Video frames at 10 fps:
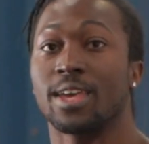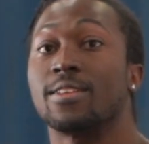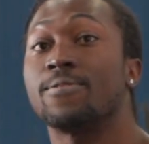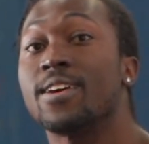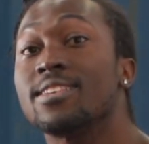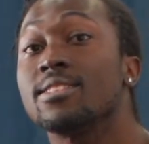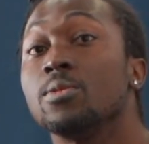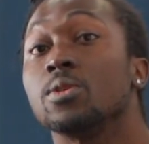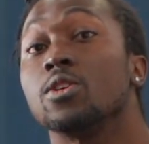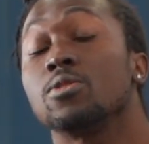And the first thing
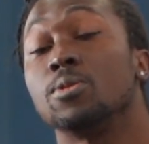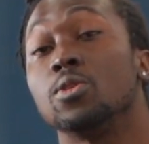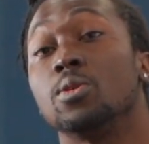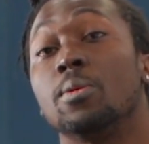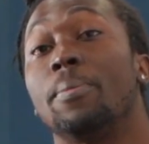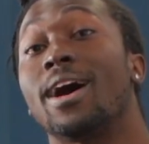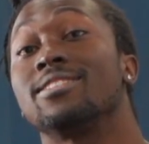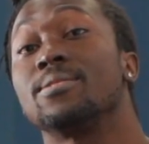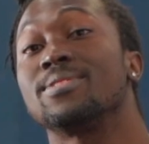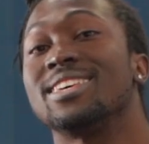we're going to be doing with
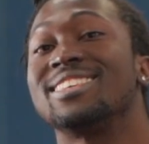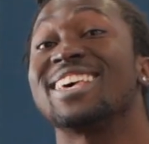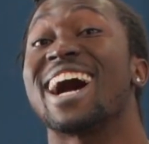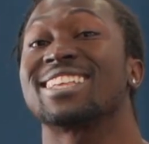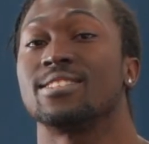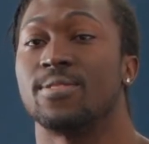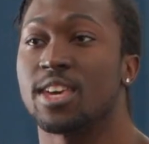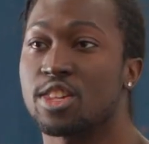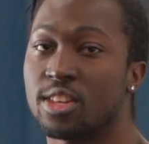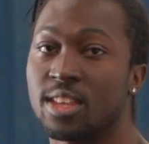biceps is
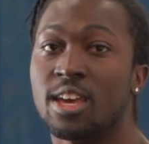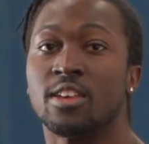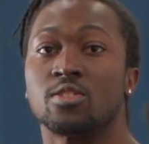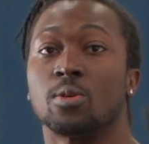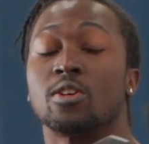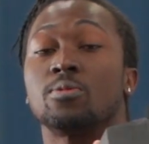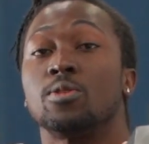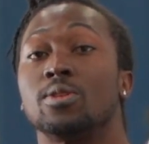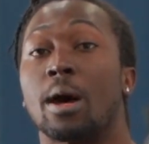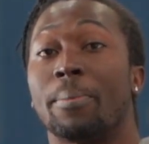activation. So we're going to be
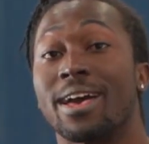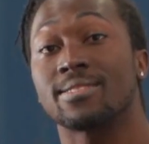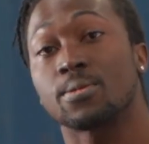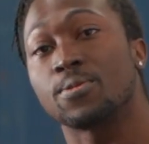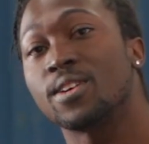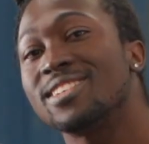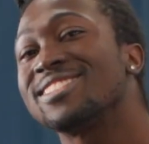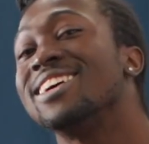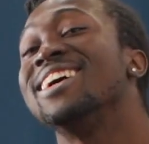doing our biceps first,